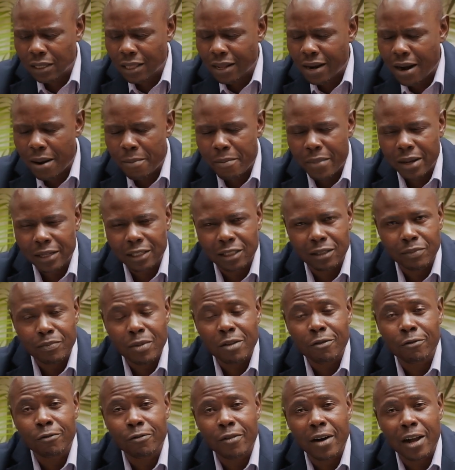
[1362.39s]
there must
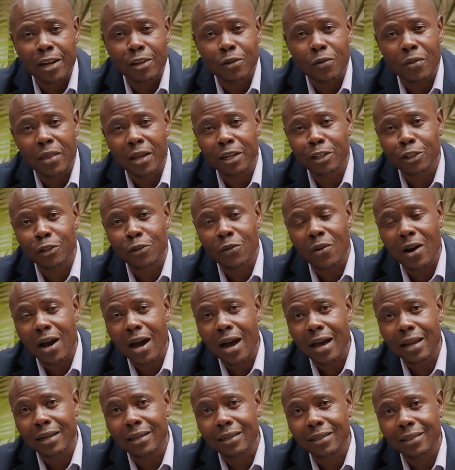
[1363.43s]
be value that you
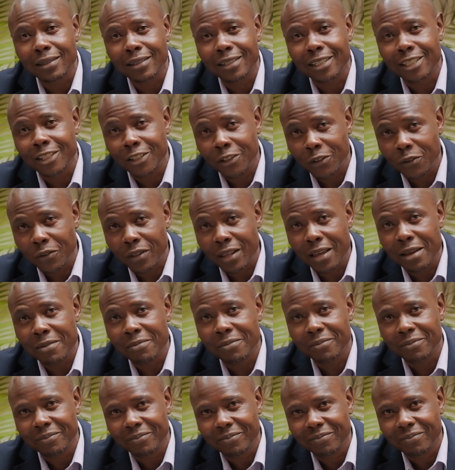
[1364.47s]
add to
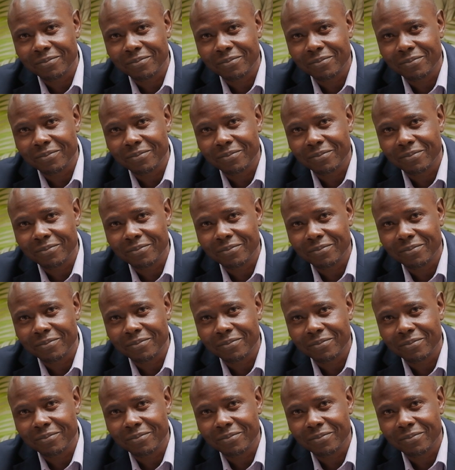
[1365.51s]
them.